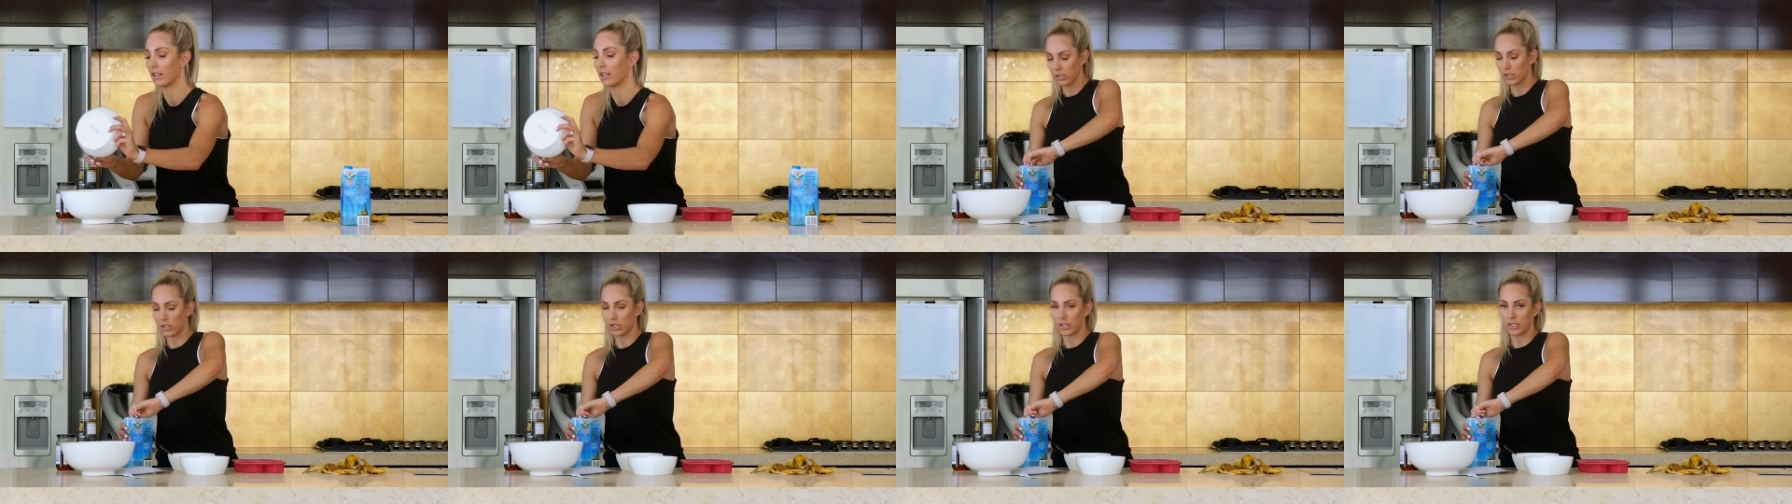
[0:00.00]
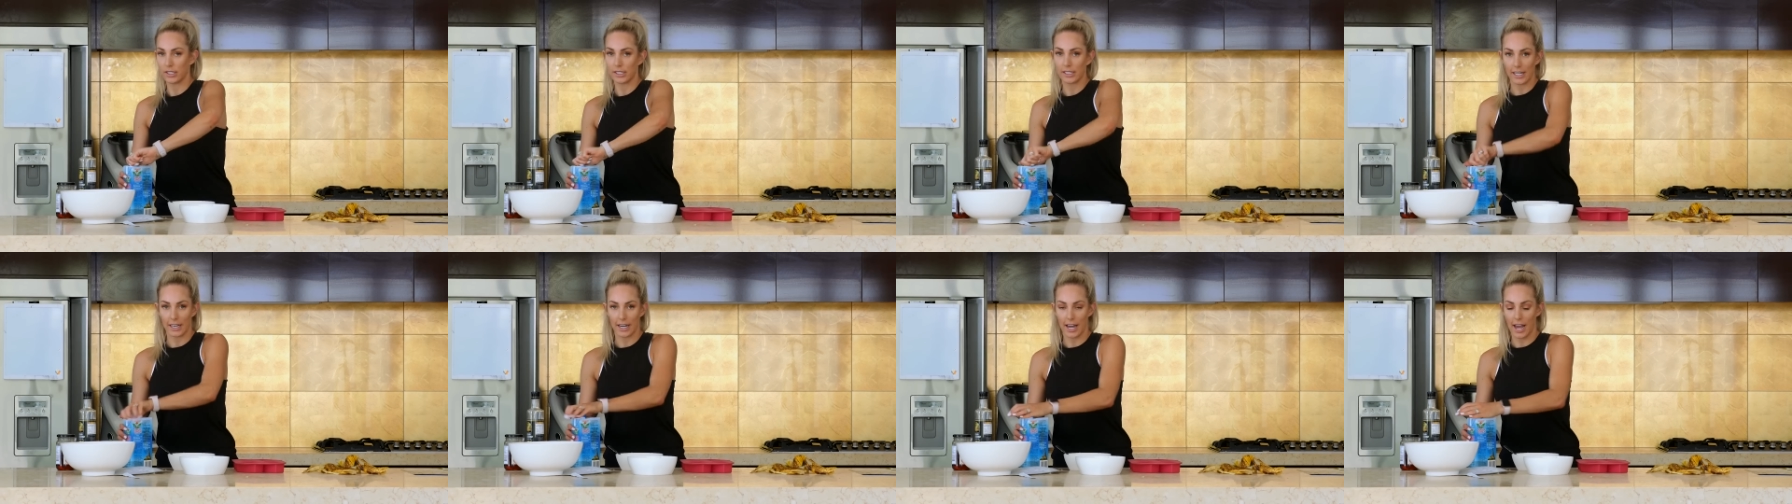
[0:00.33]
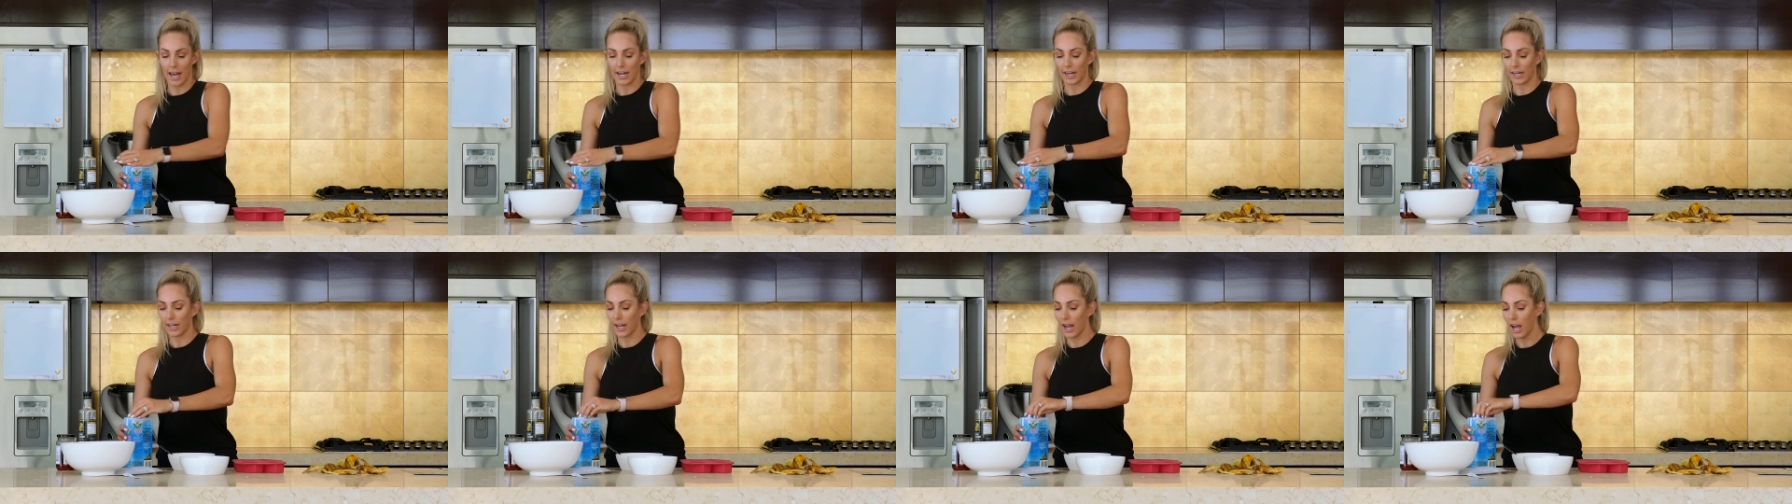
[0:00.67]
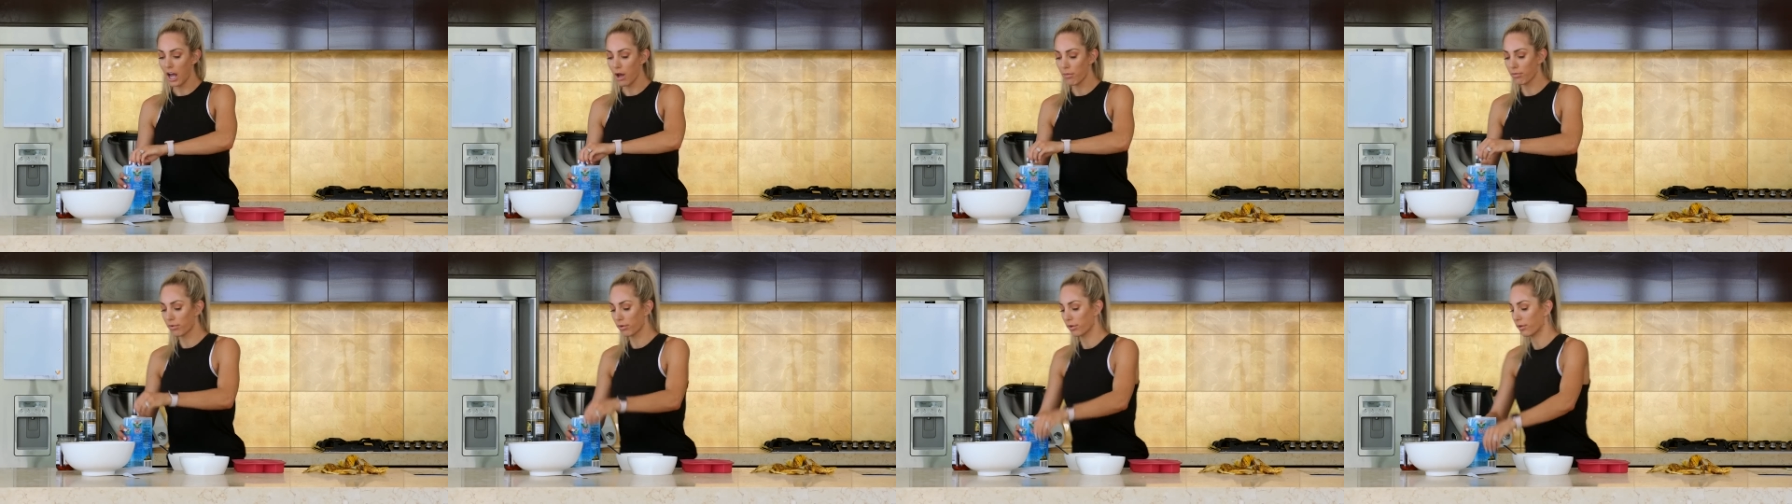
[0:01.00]
So just get out a
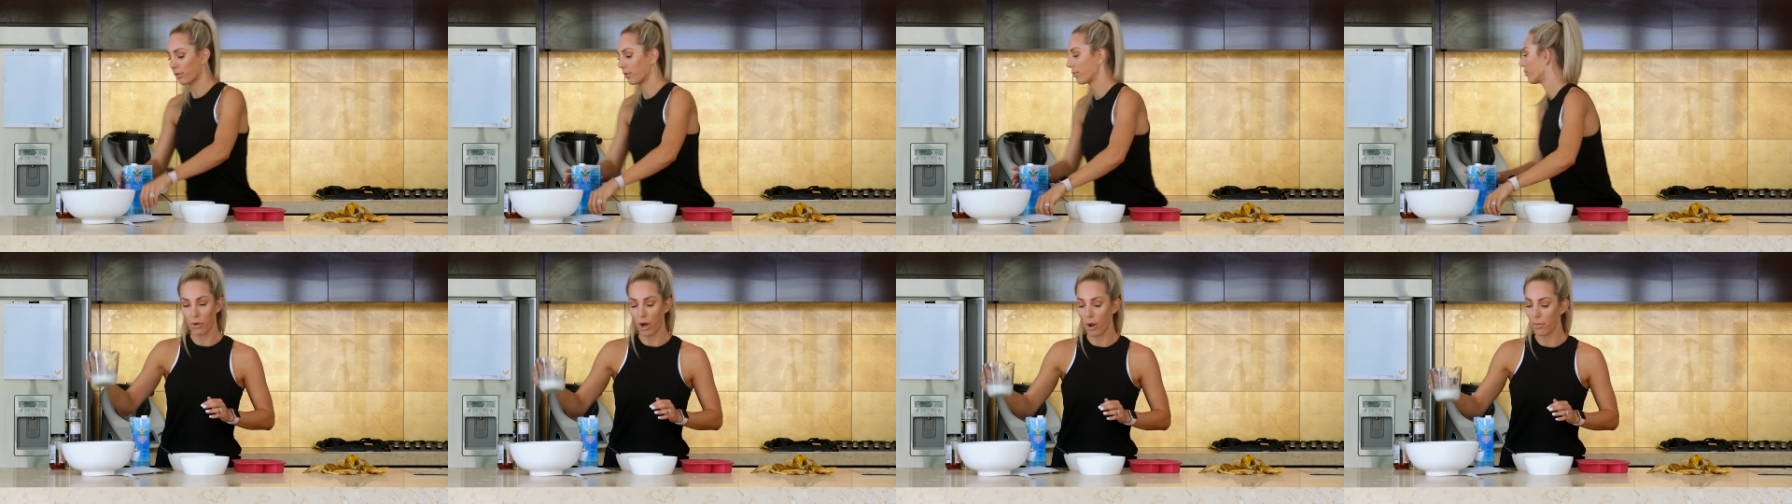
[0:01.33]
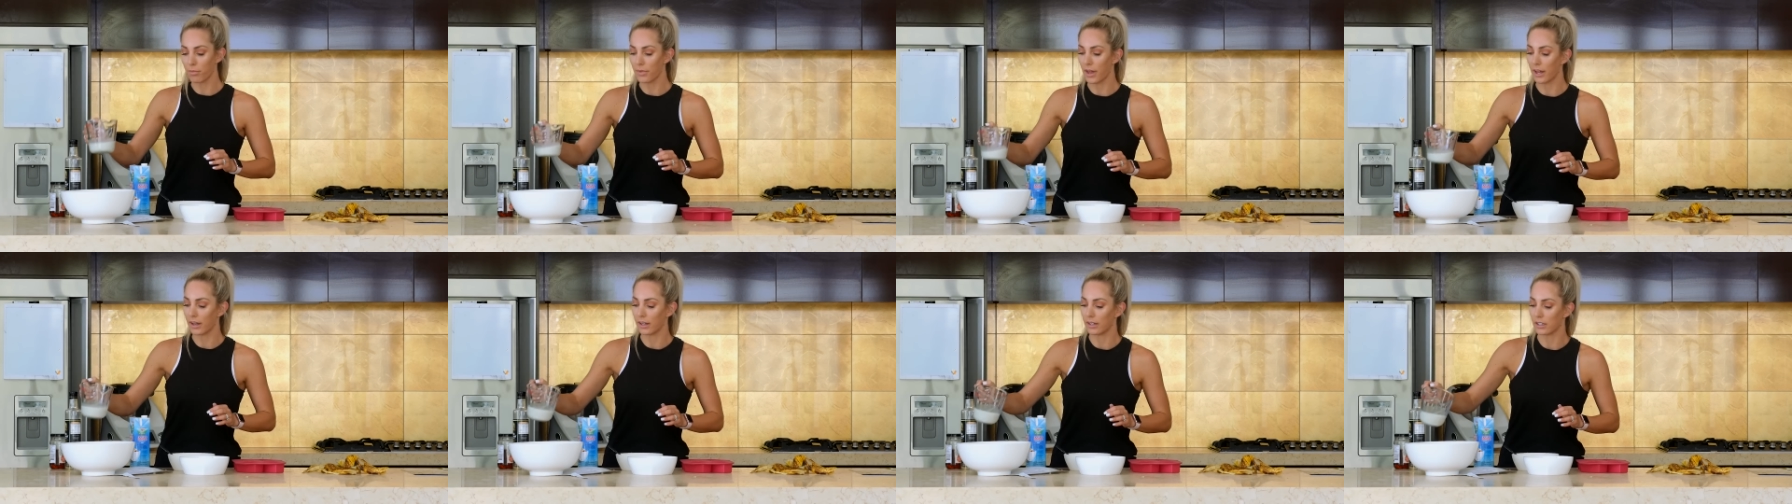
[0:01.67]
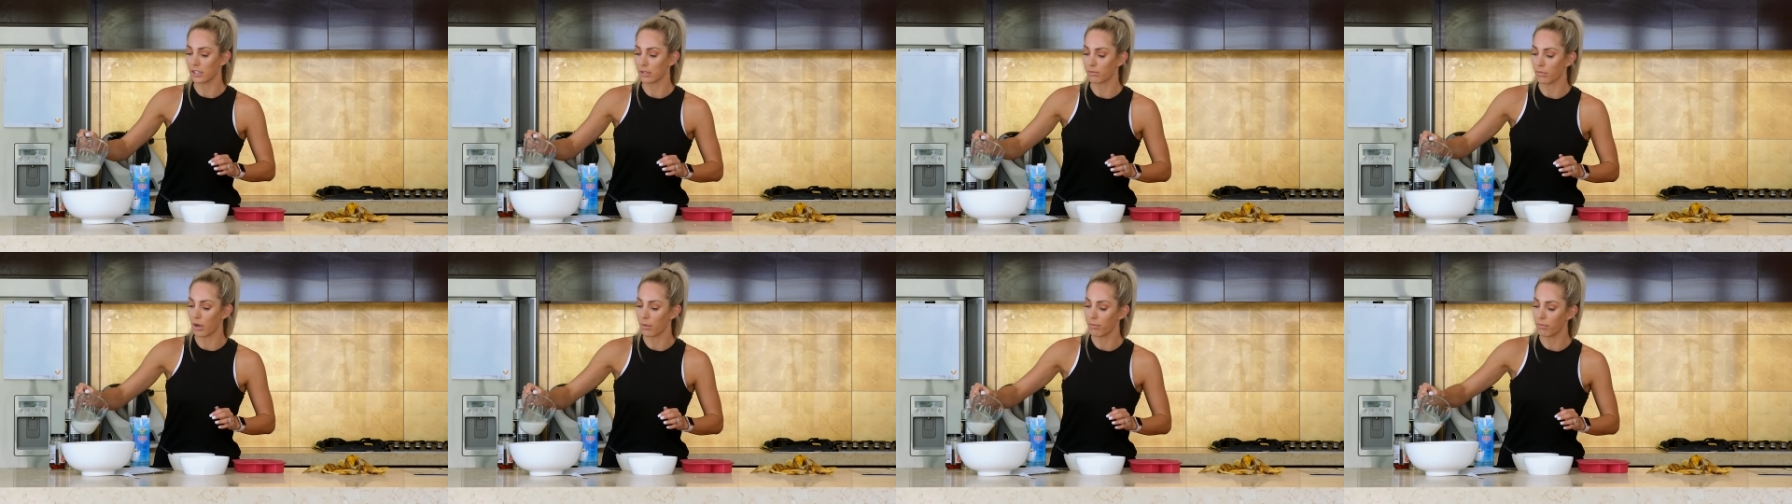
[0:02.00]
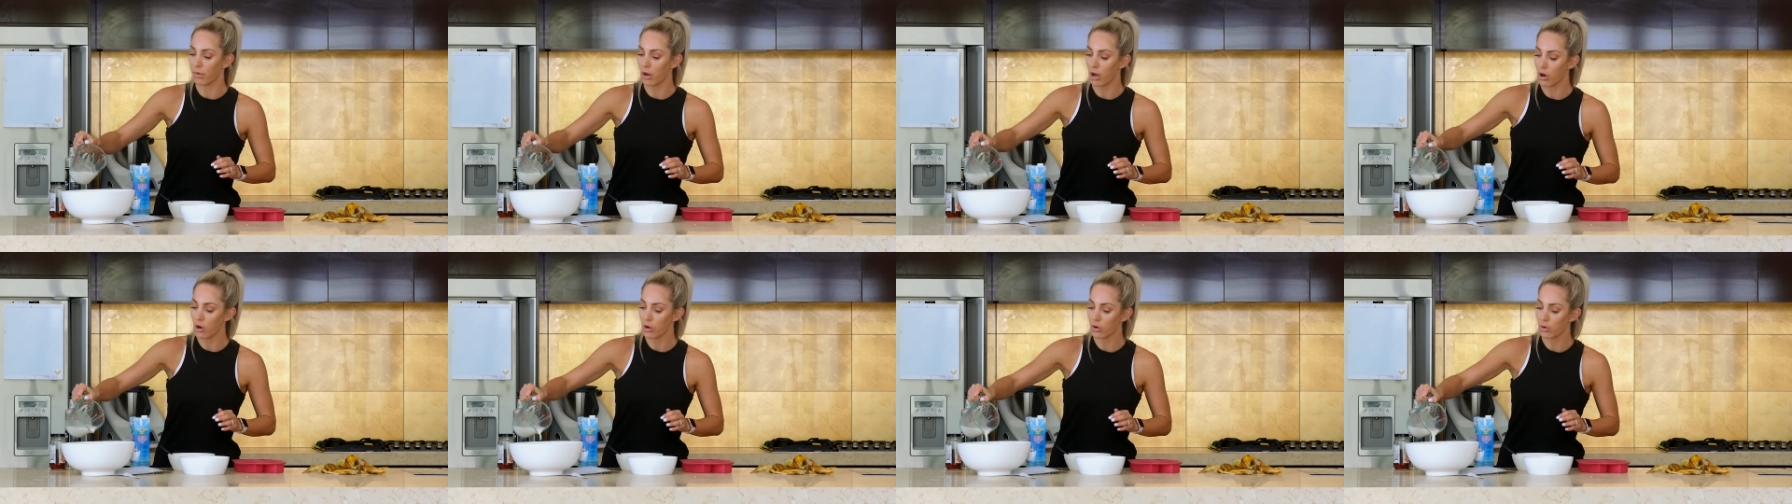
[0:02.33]
cup, pop that into my
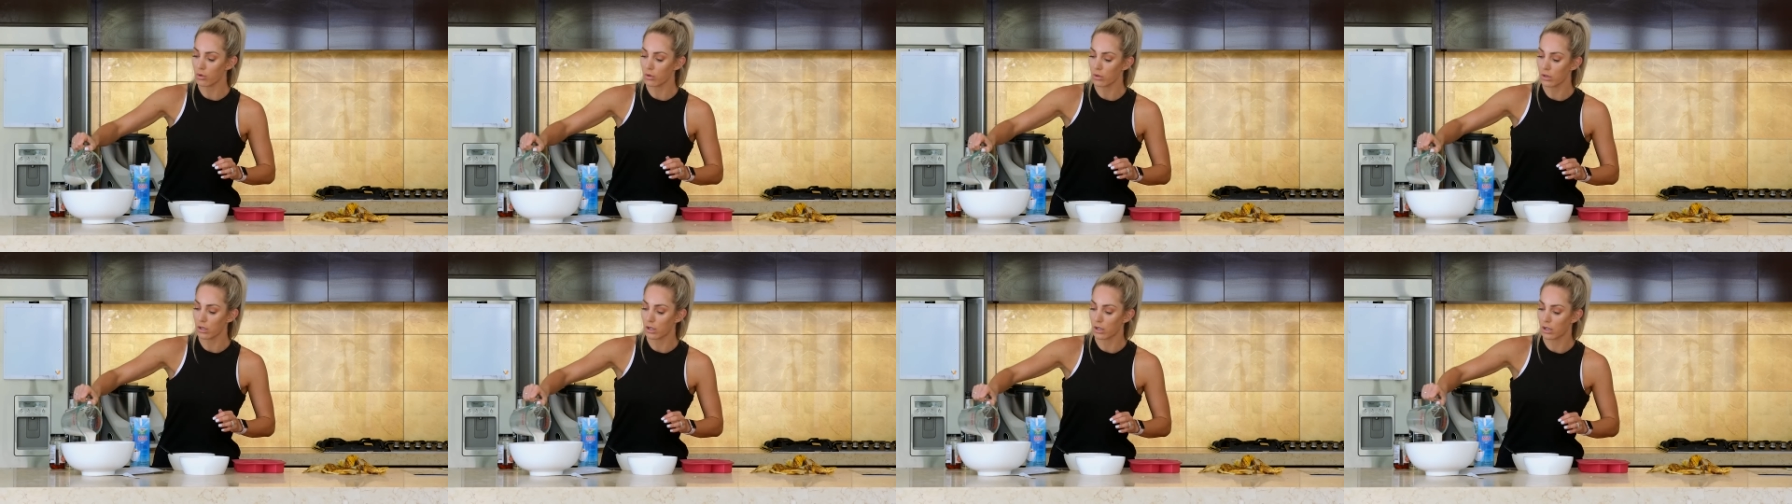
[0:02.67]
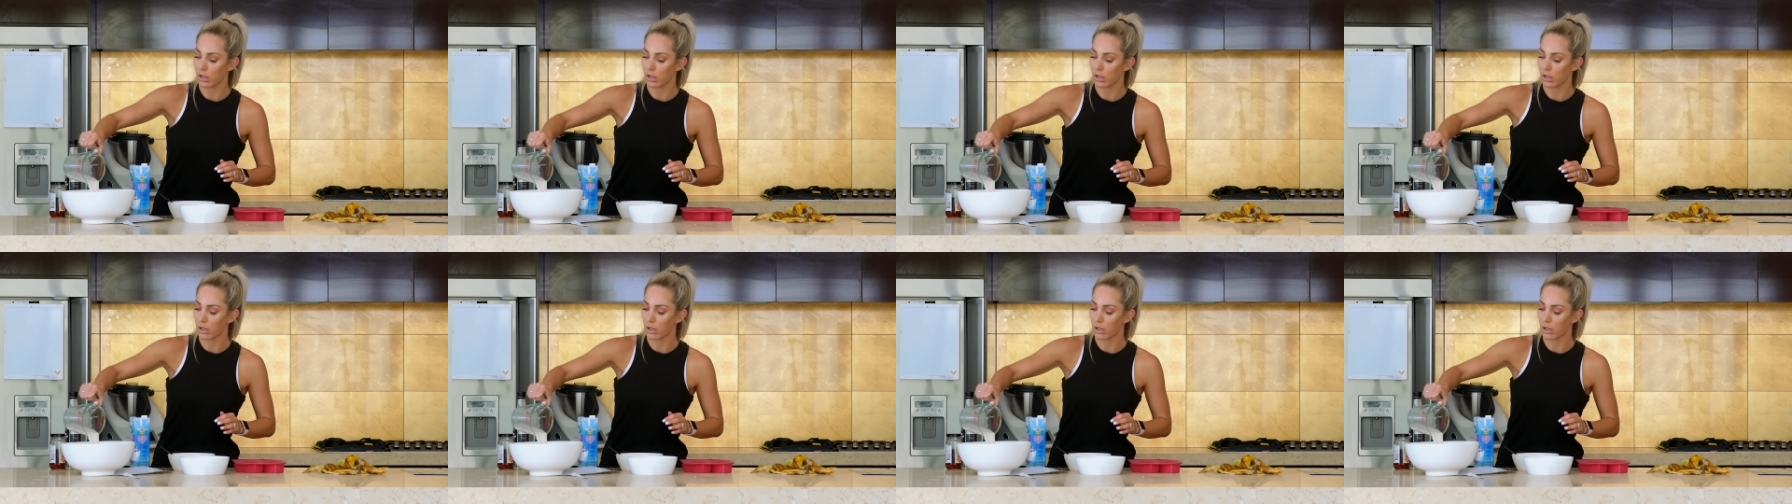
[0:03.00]
bowl.